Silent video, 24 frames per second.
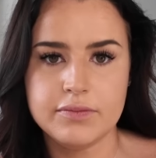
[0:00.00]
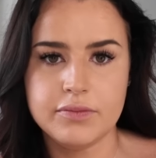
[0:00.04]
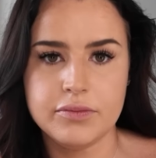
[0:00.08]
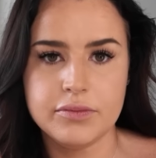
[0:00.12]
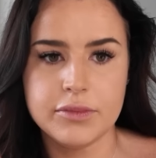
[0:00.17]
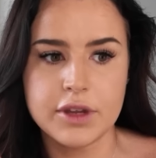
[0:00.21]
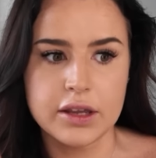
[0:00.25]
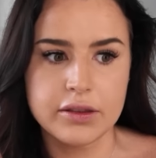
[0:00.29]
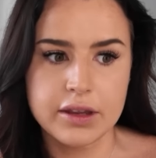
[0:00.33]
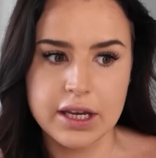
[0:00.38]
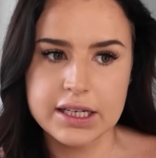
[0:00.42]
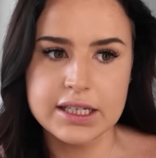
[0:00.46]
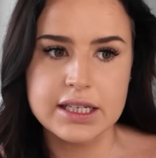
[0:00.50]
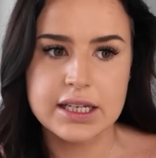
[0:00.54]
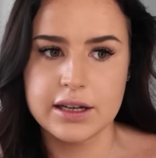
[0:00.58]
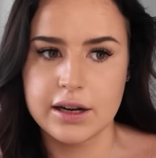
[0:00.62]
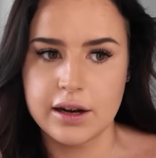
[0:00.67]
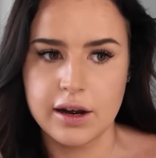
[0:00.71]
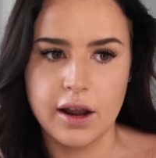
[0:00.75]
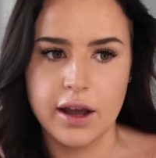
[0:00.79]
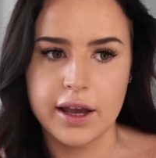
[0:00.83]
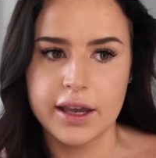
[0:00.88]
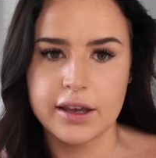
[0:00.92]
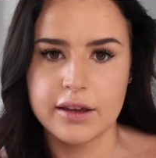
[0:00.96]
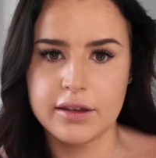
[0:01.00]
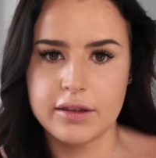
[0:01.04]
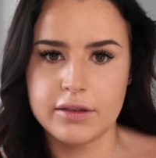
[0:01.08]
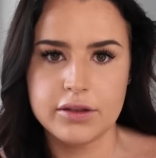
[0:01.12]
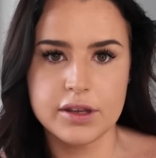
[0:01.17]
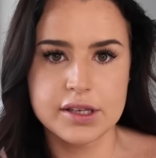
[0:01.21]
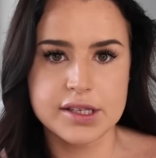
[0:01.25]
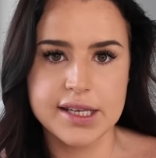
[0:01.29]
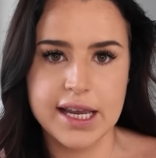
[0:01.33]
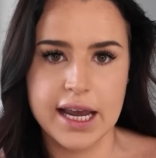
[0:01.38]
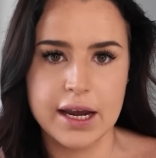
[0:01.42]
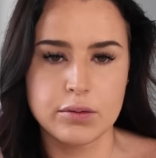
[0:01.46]
that they didn't like the
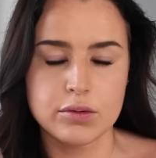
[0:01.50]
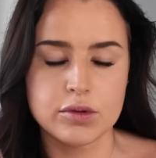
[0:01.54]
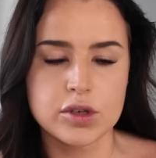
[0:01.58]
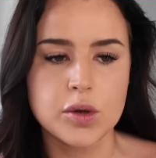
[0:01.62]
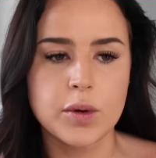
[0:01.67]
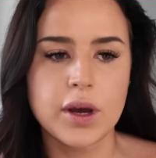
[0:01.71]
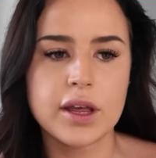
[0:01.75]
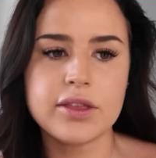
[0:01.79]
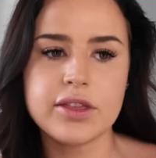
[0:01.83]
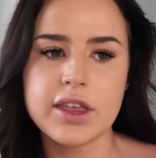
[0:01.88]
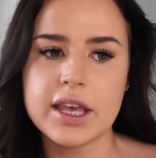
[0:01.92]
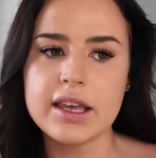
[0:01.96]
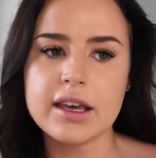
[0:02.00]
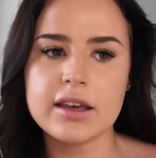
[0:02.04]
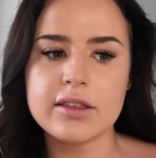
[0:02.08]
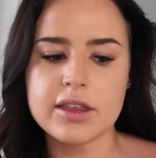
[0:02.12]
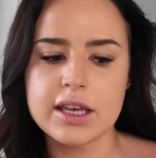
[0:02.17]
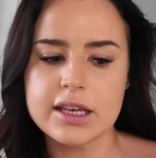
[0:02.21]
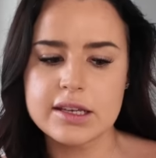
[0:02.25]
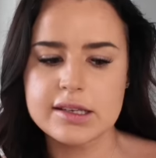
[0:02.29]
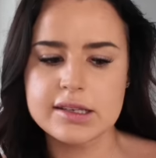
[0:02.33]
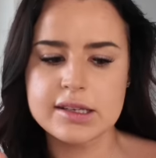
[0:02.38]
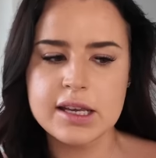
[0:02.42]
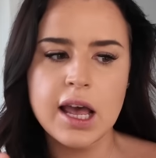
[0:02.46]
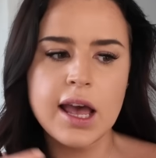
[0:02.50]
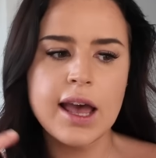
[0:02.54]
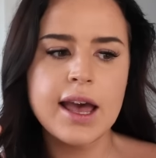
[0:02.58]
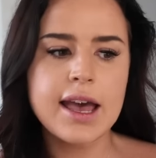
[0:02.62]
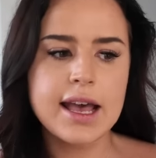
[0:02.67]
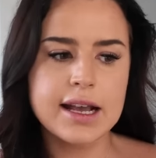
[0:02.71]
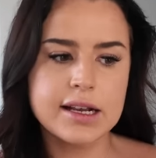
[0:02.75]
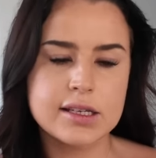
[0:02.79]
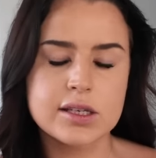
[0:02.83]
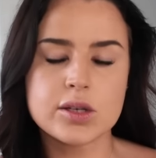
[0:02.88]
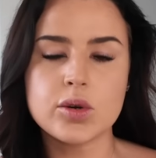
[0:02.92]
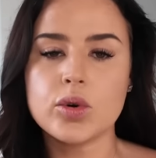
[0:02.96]
sound. So I think this
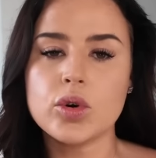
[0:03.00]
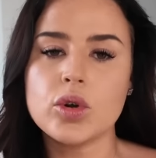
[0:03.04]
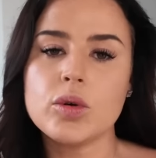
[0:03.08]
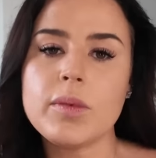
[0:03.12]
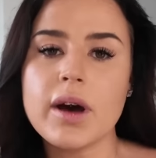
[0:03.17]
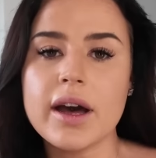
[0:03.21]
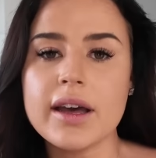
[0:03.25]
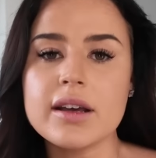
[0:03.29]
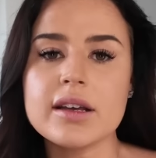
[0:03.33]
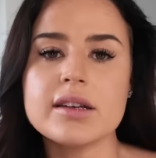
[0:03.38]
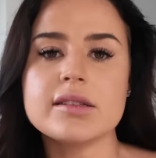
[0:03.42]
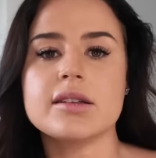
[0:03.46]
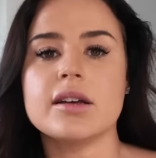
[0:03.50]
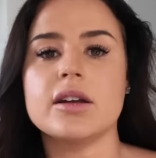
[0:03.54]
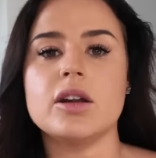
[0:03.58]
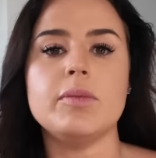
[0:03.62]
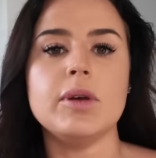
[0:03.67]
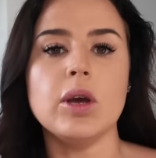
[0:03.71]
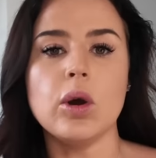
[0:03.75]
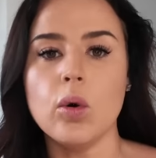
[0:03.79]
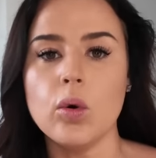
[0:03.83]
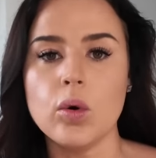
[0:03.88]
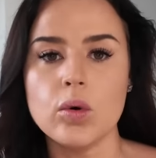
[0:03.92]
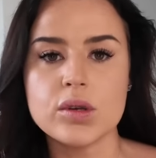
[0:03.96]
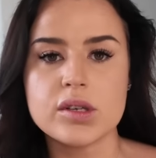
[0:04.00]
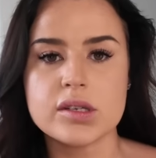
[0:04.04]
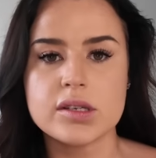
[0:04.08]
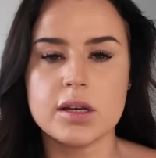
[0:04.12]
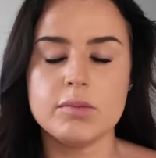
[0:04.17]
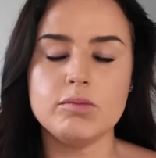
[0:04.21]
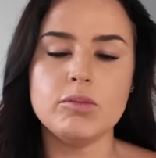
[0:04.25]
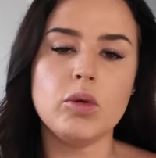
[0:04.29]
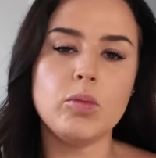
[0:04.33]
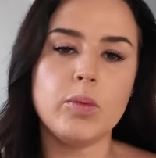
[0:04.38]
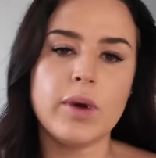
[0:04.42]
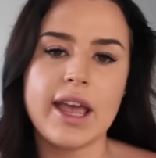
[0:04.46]
external mic is going to be
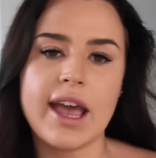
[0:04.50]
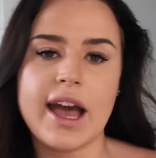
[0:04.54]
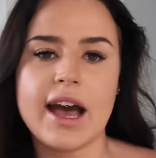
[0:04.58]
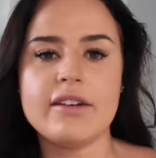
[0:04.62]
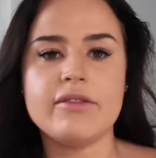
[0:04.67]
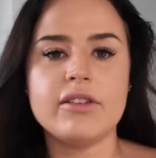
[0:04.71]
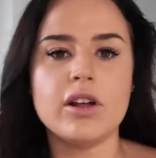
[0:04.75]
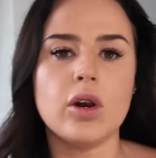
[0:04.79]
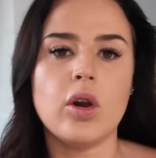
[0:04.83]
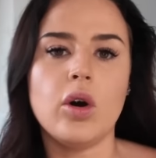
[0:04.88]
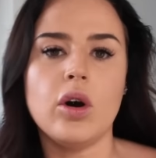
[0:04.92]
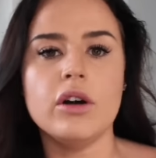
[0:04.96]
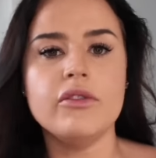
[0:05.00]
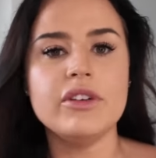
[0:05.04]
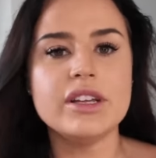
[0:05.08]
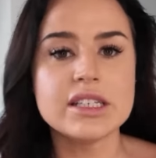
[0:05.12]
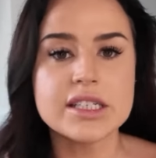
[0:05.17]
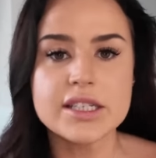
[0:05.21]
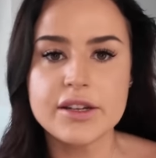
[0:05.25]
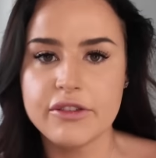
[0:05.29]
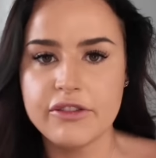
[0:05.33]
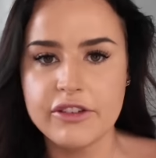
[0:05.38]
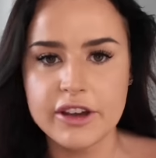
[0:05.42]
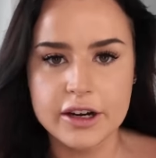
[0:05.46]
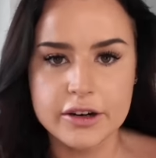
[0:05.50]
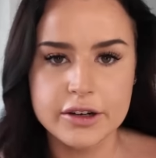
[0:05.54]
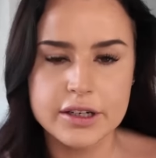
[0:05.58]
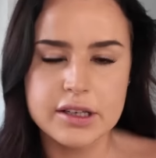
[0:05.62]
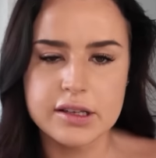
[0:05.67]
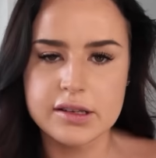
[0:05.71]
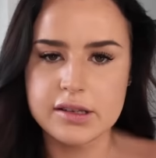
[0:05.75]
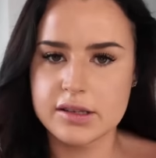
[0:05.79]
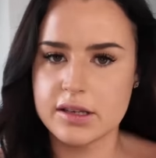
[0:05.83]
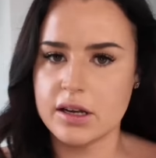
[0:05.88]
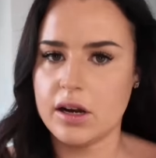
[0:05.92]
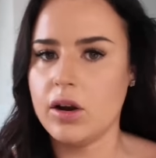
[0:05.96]
awesome when we have a lot of
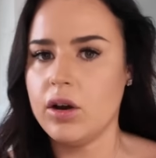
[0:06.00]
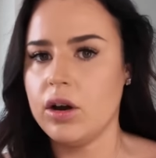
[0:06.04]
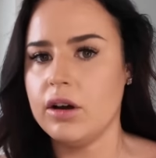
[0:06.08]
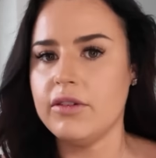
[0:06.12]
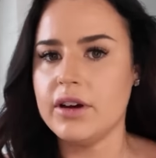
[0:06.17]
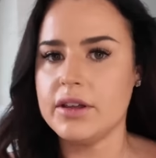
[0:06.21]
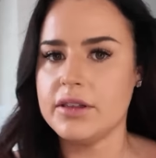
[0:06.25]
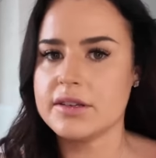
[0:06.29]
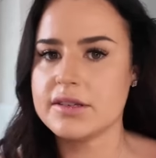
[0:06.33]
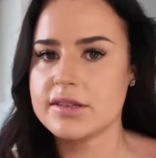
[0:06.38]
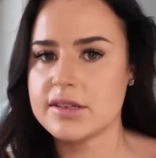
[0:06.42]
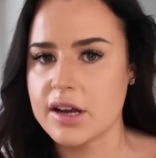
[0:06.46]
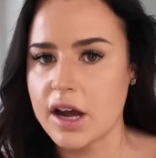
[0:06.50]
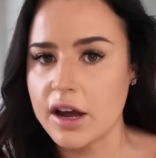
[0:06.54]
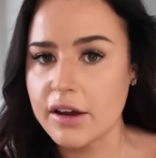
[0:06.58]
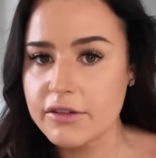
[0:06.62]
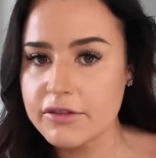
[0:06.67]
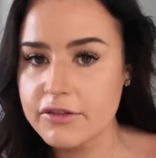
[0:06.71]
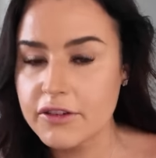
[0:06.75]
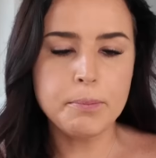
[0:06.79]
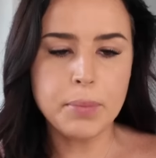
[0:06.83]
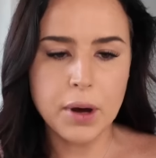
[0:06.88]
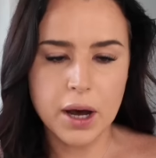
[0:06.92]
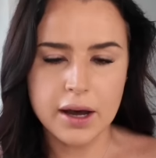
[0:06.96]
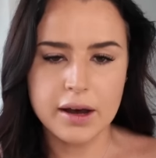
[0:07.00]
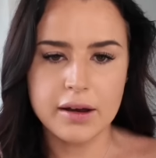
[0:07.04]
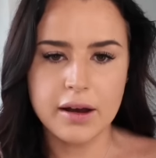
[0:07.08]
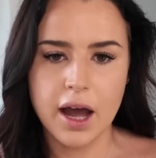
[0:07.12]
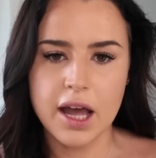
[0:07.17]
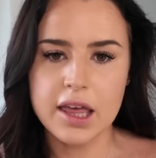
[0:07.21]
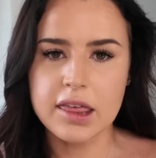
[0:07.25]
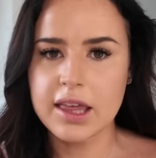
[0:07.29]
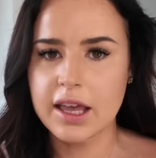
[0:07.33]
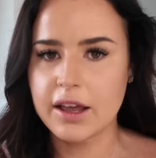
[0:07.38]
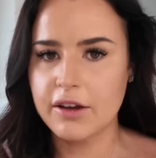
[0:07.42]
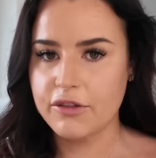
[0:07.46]
interference and a lot of other stuff. But I
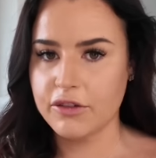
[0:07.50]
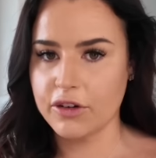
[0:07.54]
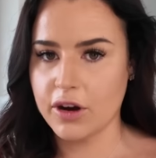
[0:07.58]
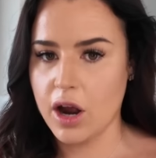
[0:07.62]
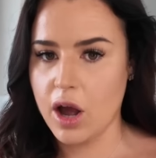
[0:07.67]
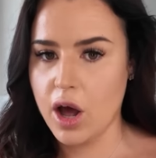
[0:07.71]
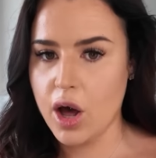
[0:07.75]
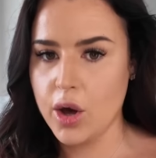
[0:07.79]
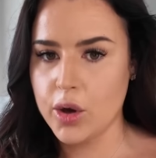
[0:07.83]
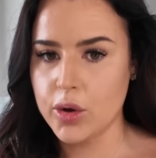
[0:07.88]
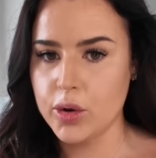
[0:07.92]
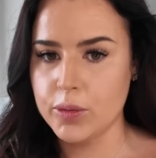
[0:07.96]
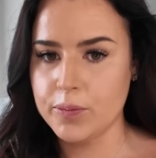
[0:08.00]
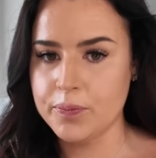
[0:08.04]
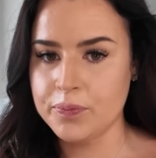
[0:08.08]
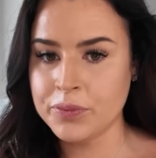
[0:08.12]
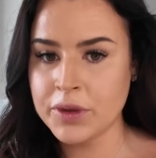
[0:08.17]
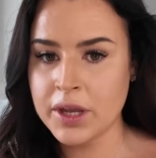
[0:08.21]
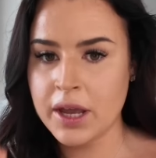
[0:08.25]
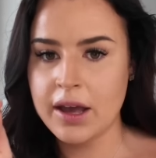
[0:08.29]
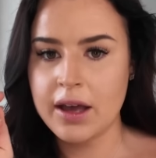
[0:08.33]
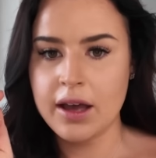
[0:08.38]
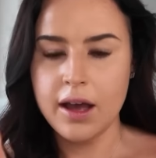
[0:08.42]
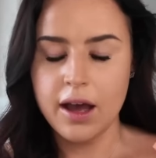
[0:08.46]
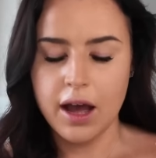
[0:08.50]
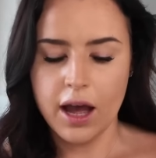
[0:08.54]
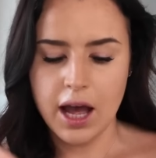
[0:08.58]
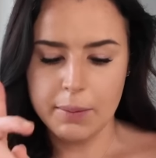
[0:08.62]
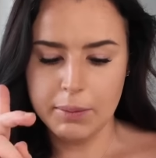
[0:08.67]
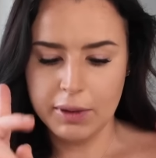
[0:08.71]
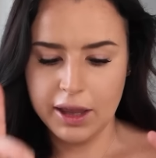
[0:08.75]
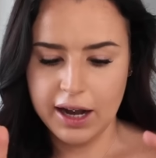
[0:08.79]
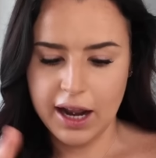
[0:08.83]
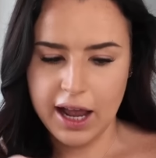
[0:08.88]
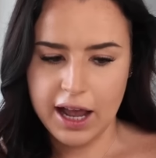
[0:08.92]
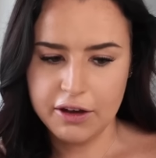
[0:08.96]
think for at home, I'm
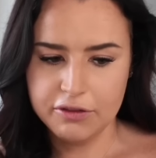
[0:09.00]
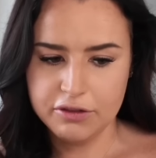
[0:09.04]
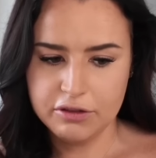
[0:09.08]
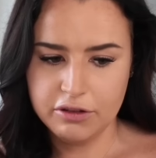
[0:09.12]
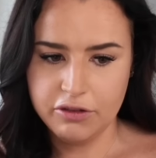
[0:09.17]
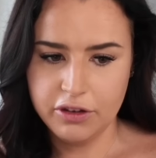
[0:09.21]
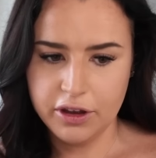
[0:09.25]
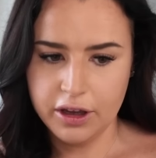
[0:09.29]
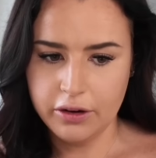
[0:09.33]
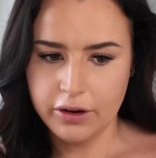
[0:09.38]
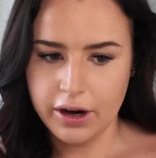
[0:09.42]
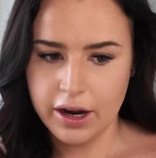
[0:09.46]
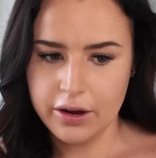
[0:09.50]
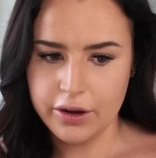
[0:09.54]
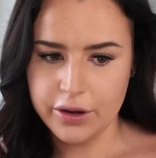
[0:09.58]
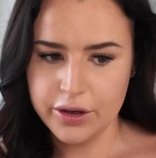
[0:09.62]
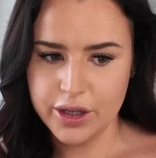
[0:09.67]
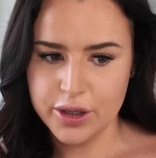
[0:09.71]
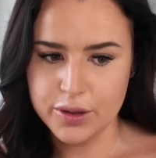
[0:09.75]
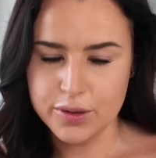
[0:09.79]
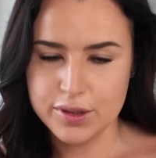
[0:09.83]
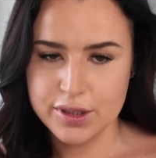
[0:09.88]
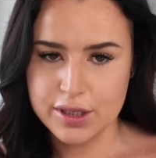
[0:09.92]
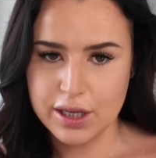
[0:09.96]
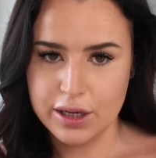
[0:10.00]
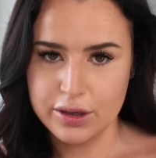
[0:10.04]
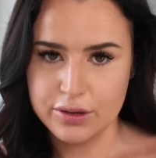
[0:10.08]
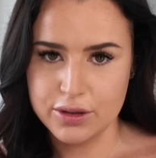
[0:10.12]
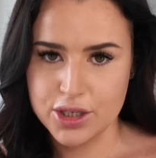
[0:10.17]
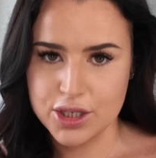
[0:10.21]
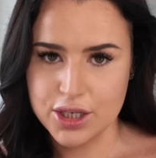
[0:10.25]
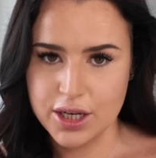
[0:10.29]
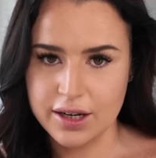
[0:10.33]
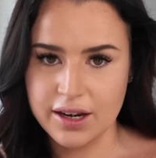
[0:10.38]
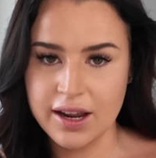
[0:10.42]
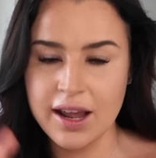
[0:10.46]
going to have to figure out a new
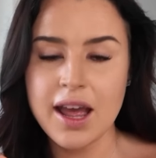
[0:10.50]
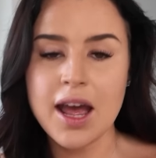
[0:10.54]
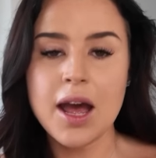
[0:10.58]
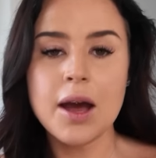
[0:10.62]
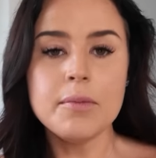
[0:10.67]
solution.